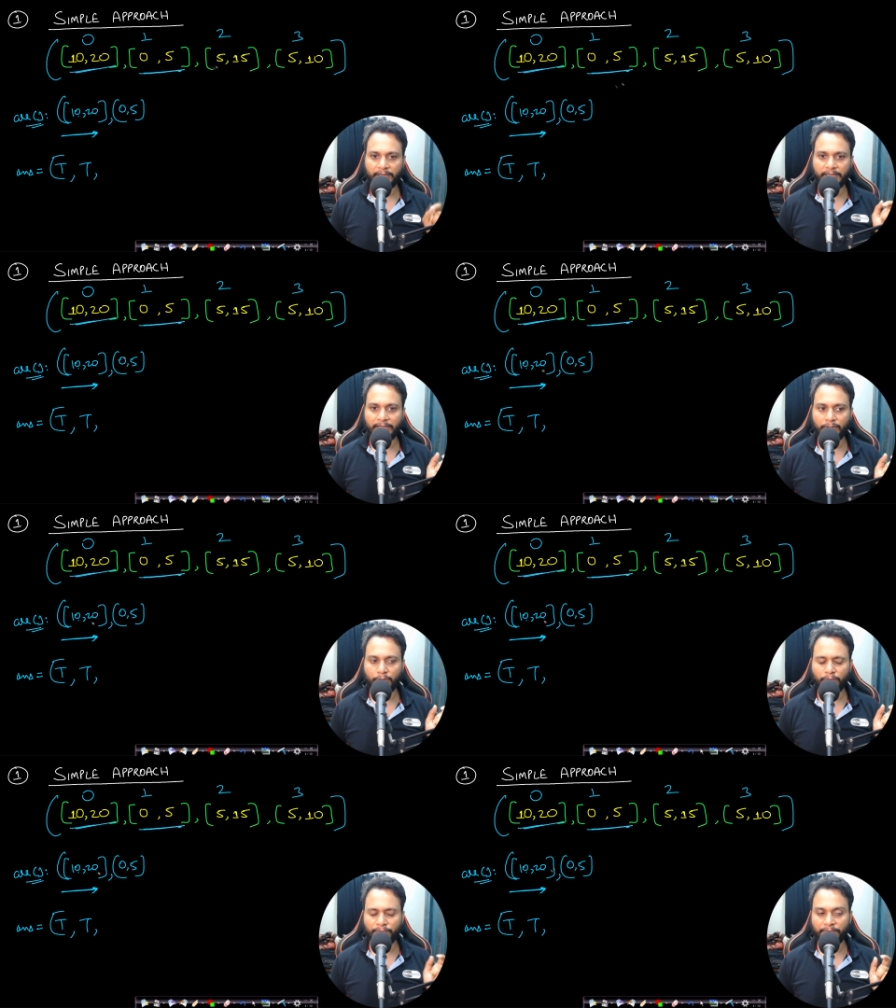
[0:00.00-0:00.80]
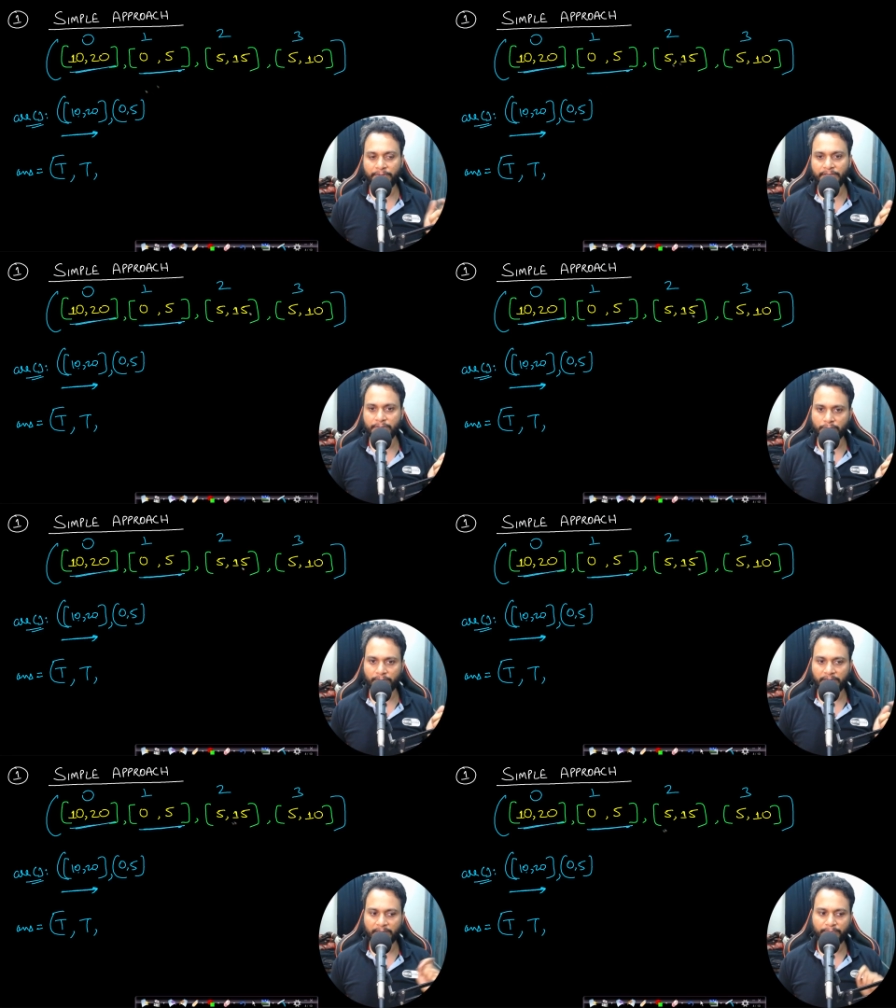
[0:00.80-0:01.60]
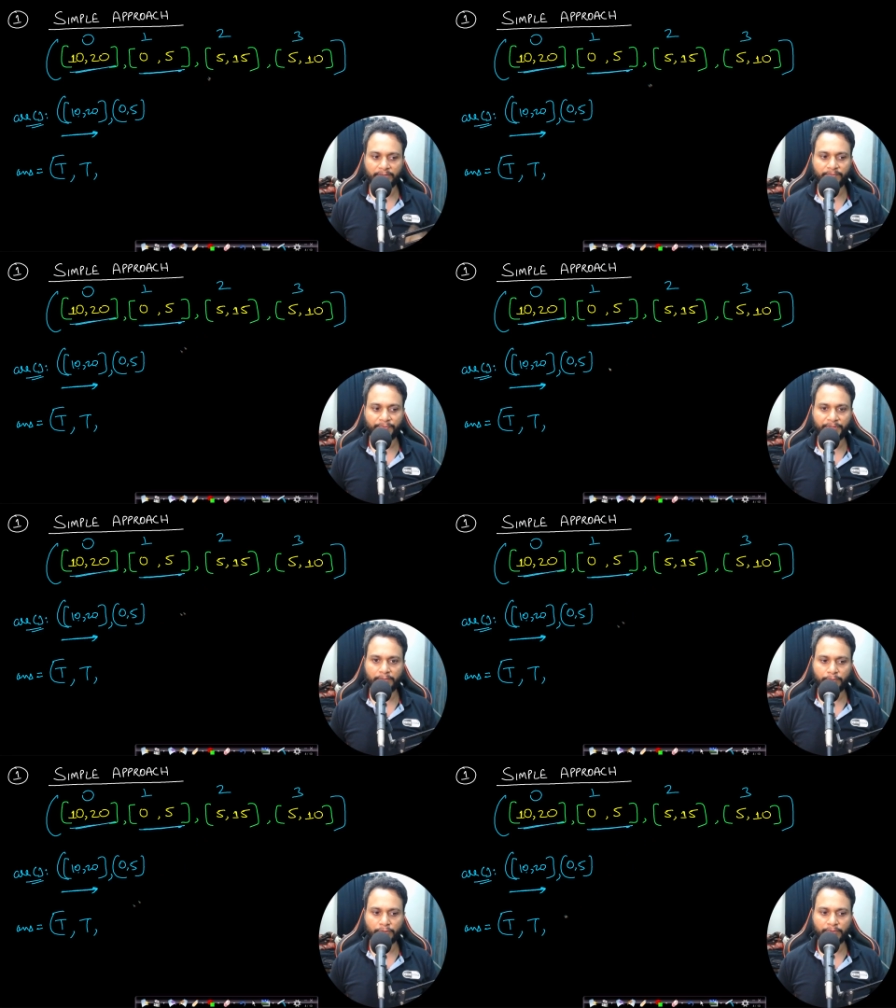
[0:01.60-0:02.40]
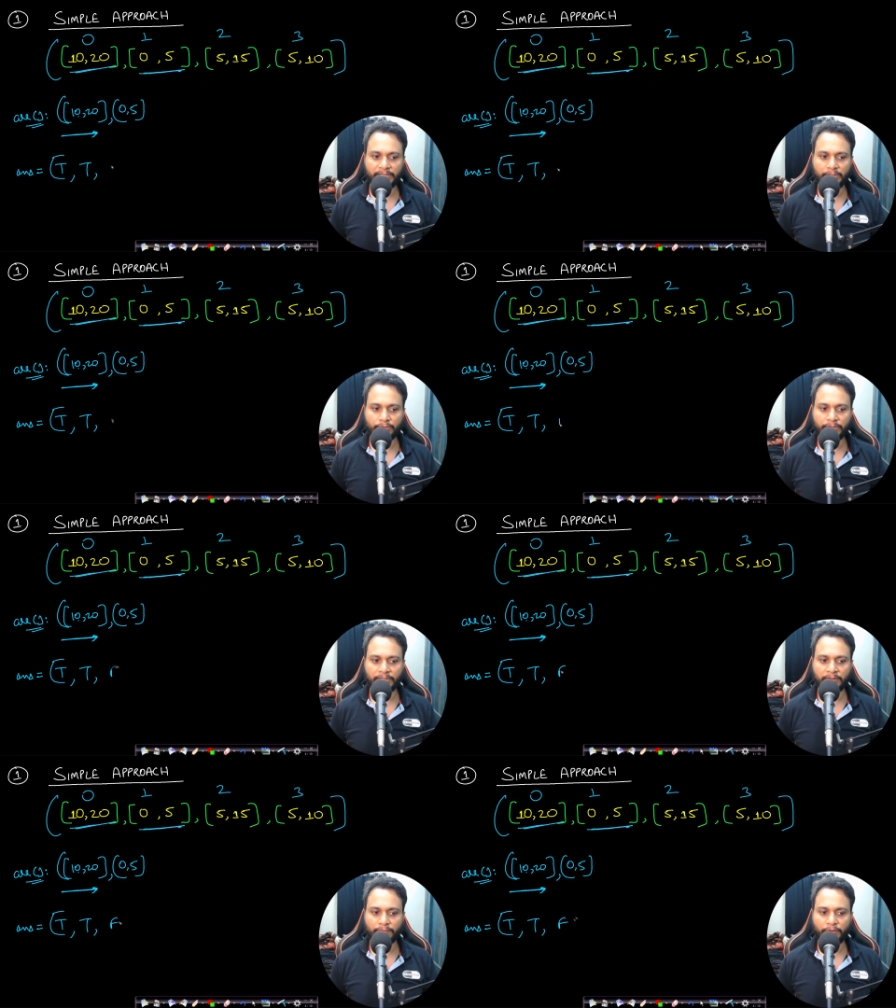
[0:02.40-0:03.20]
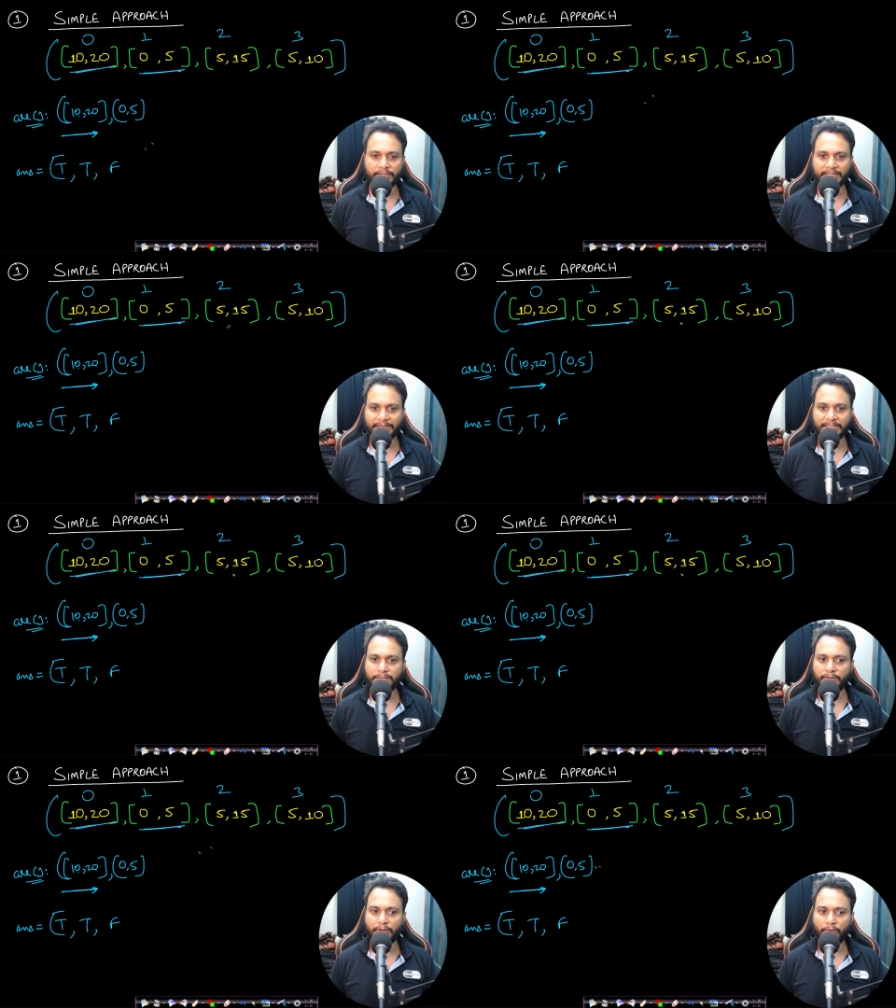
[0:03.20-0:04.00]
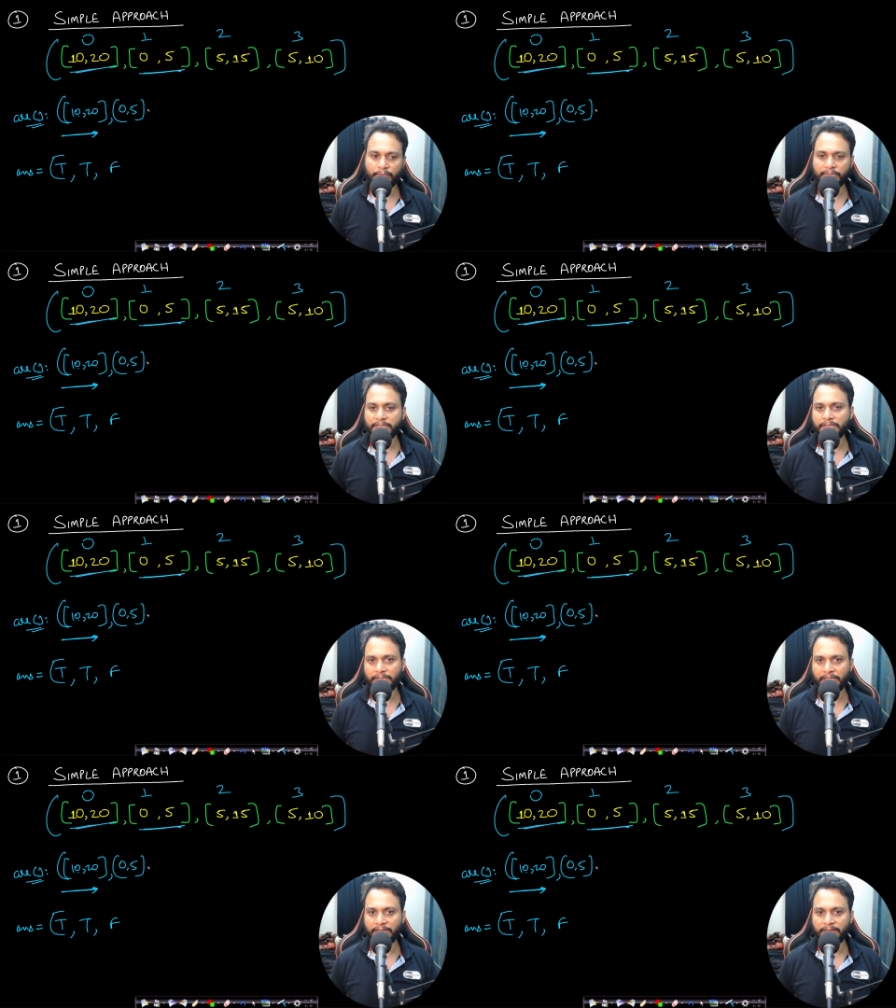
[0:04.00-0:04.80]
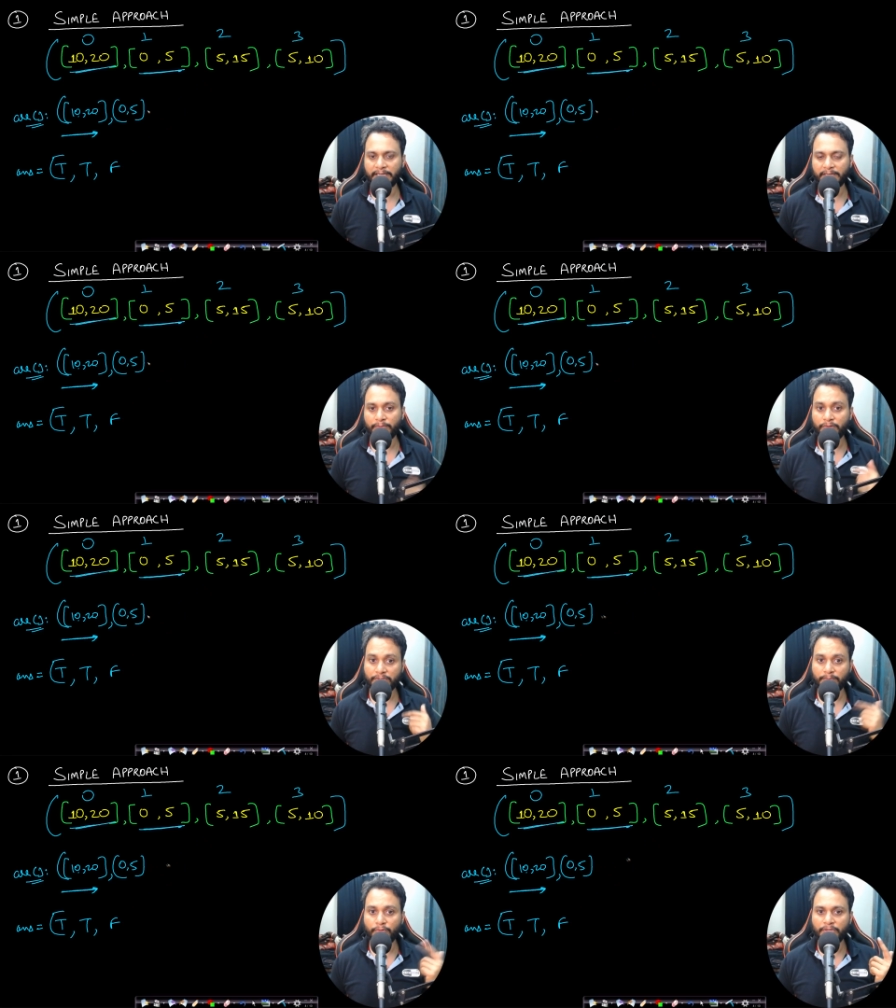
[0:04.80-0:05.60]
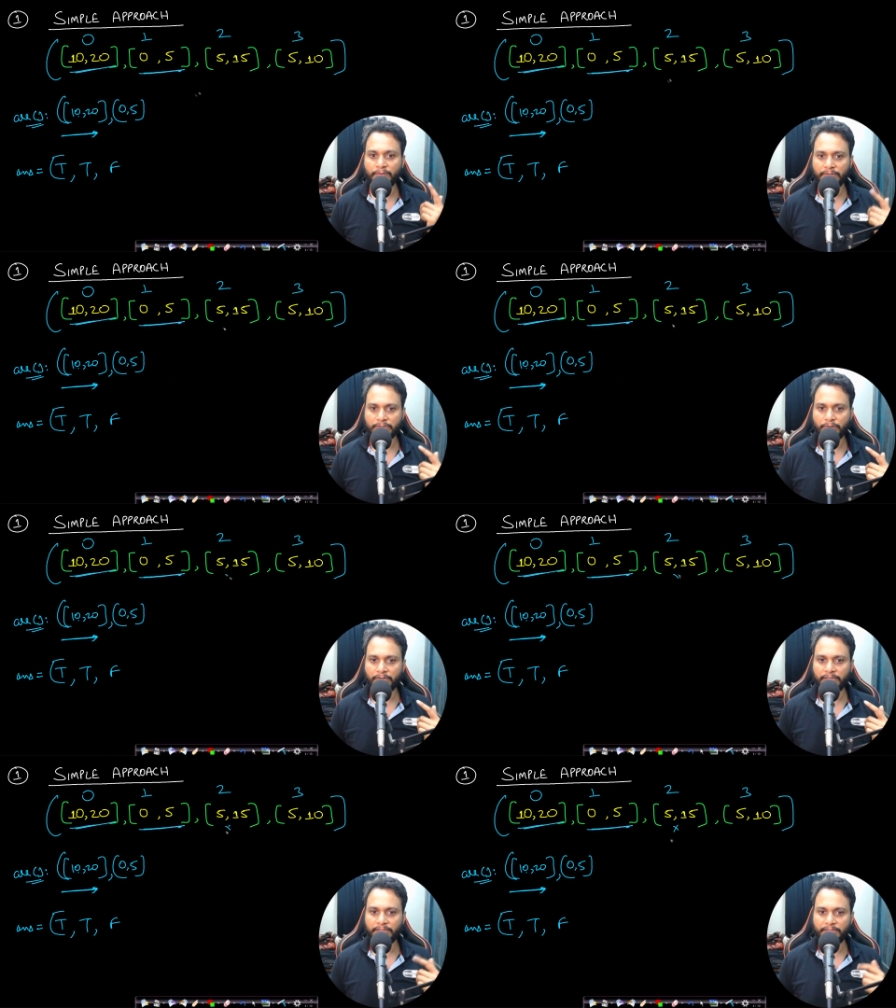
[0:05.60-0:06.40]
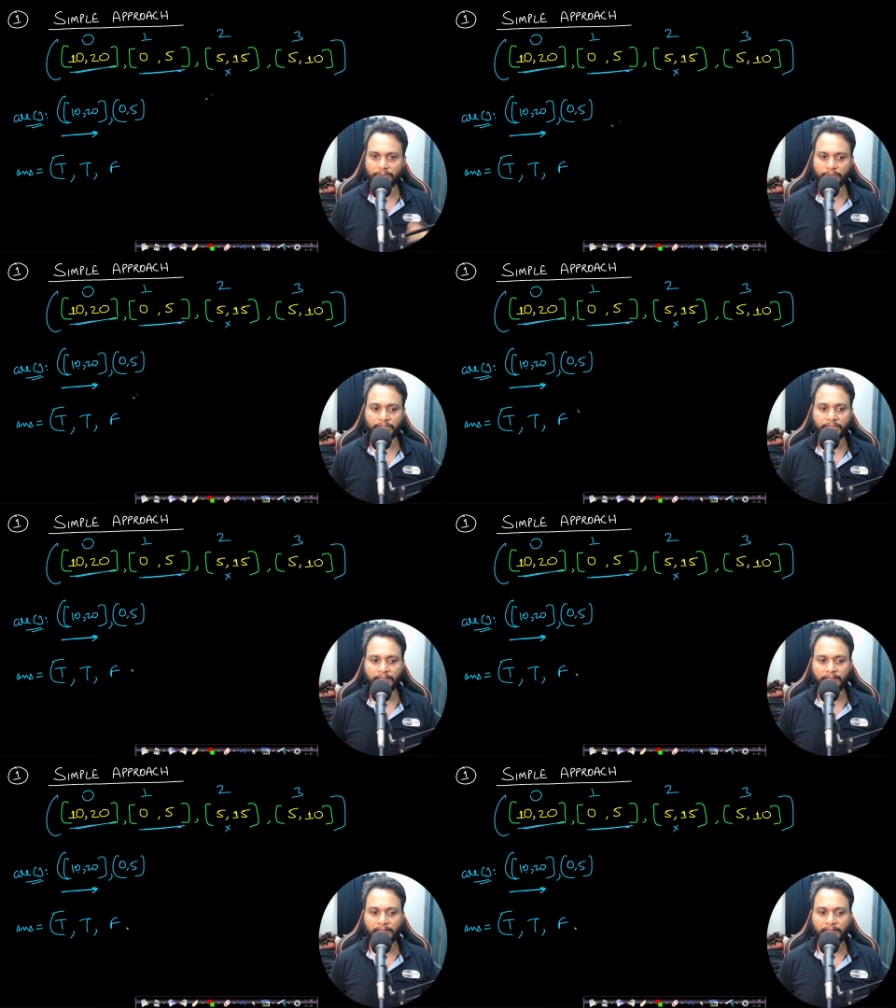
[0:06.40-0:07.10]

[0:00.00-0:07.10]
10 to 15 is overlapping. Therefore, we need to return false and this will not be inserted in the array because the booking was not done here. Okay.